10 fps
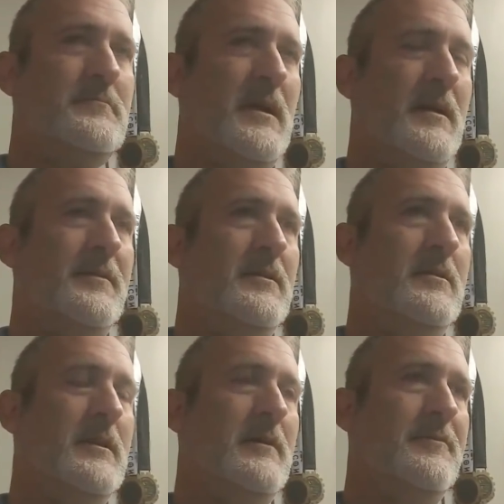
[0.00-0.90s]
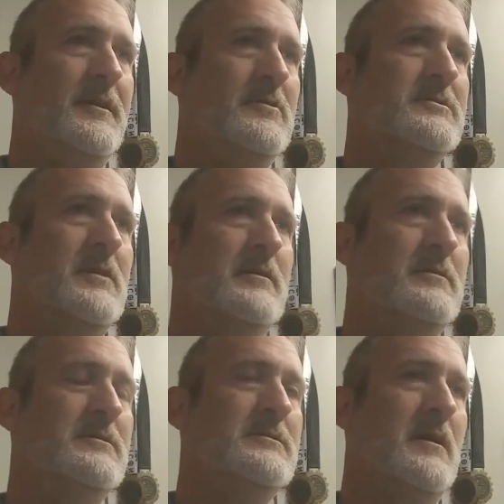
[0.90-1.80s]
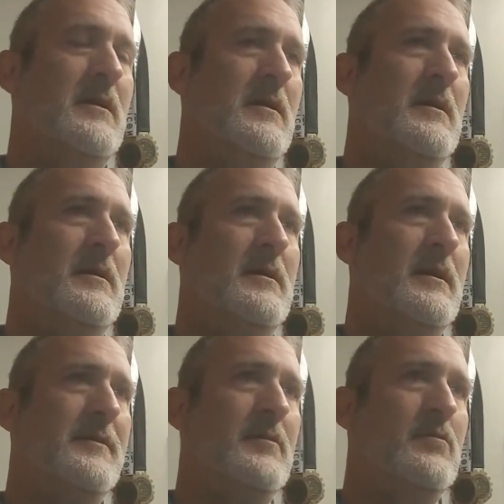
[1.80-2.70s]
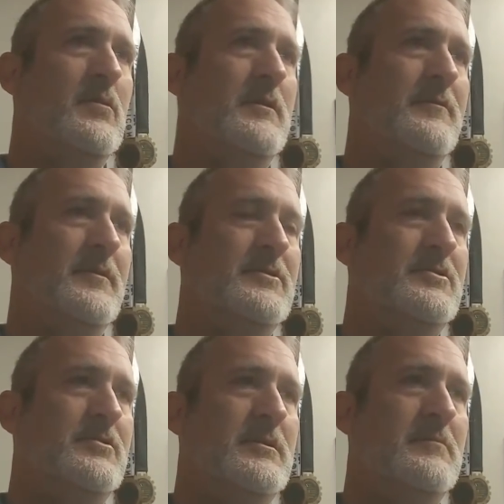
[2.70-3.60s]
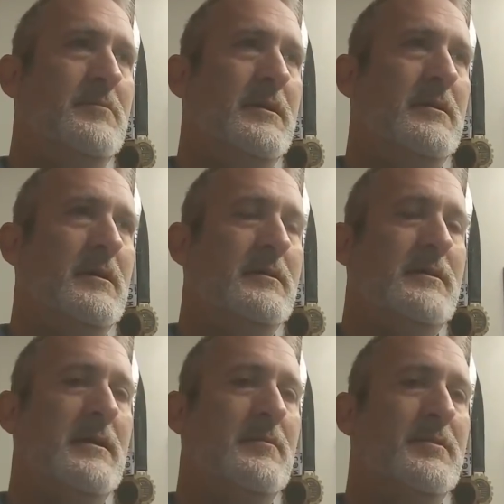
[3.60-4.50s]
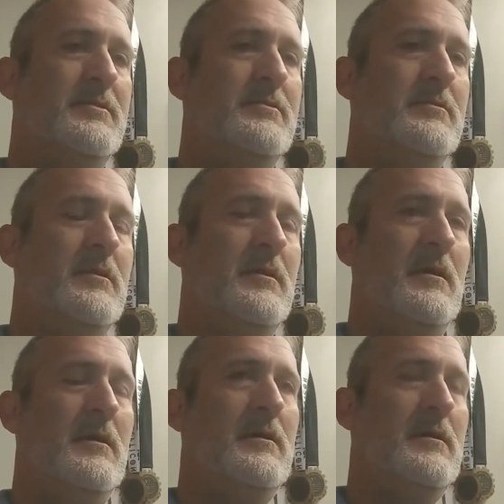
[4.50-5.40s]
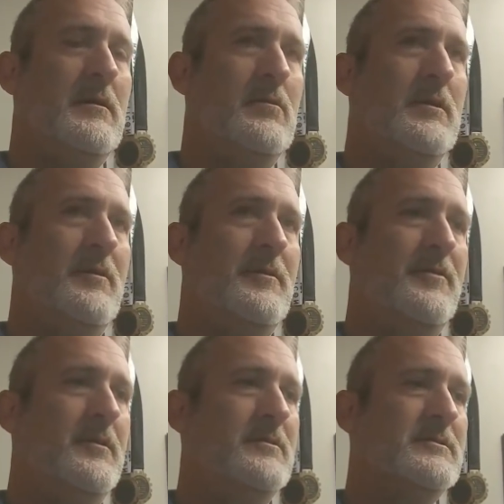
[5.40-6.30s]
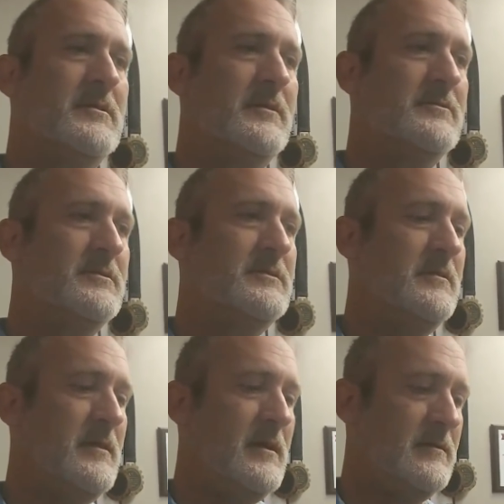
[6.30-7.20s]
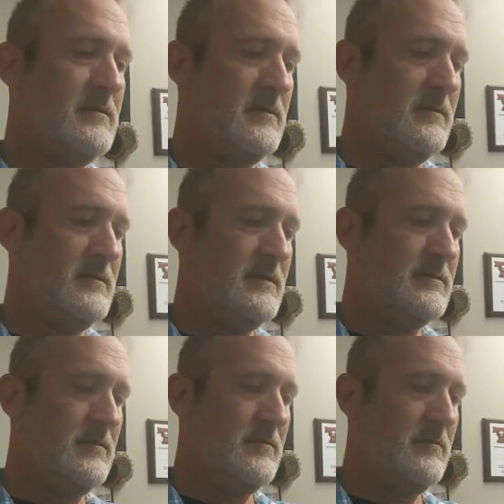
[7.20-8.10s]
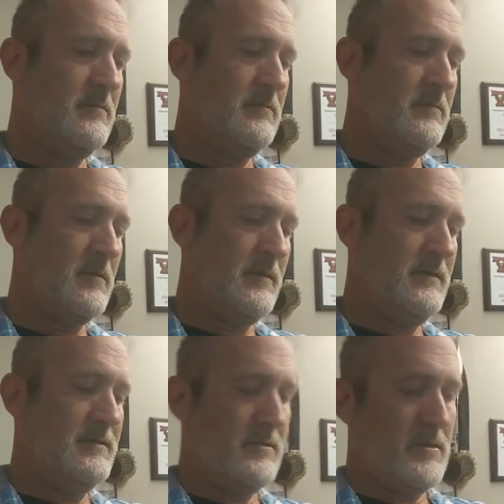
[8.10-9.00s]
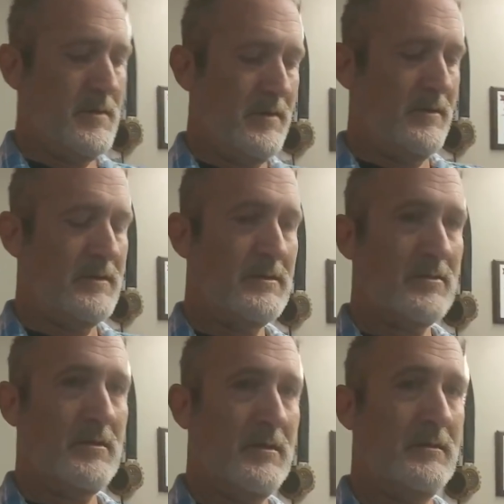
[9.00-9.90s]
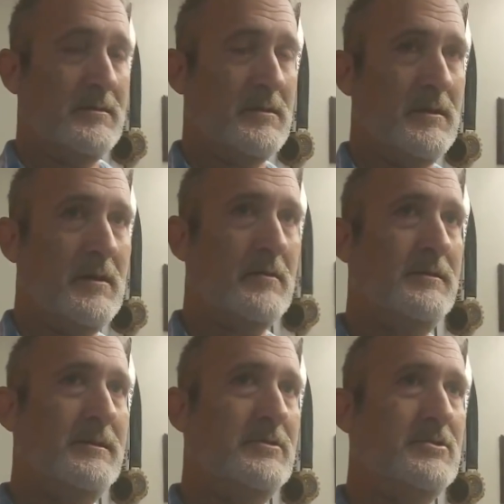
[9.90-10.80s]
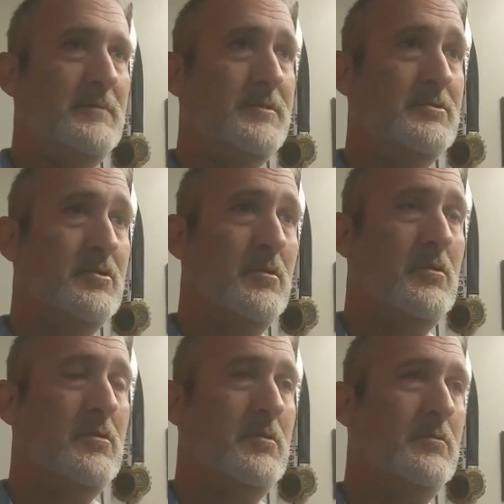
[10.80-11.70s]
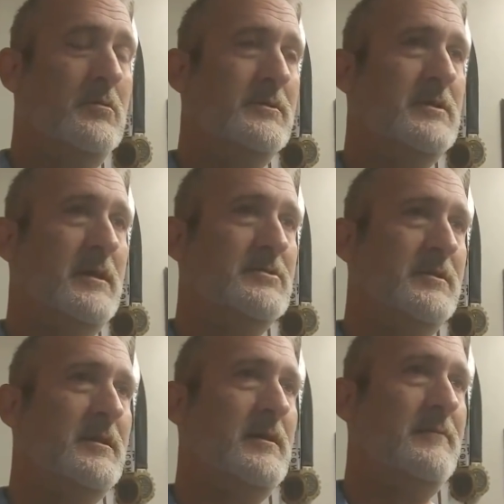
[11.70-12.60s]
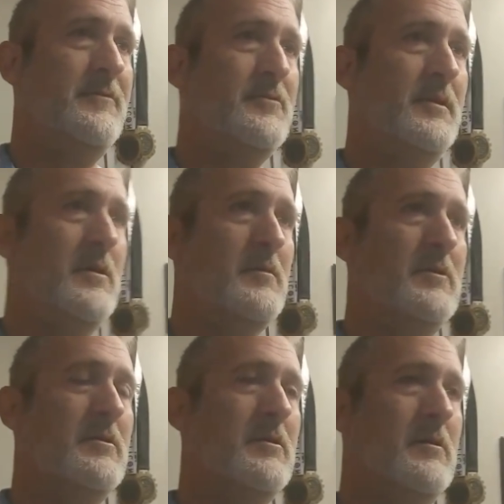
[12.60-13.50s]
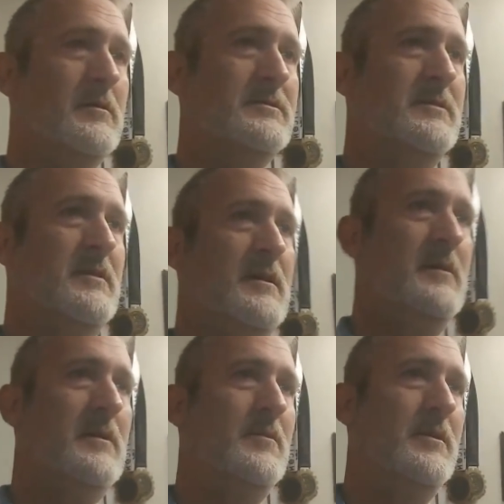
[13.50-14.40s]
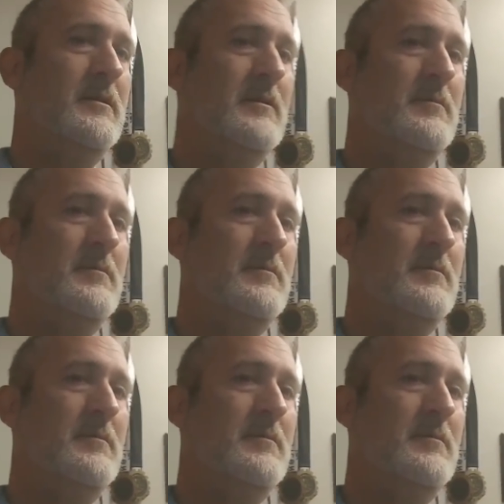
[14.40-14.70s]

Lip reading: And I think you can have theater selectors, and I think one of the two can be a tank platoon. One of the theater selectors in that desert on Easy Army in the desert thing is a LRDG Patrol, which actually can have 3 armored cars. I'm looking at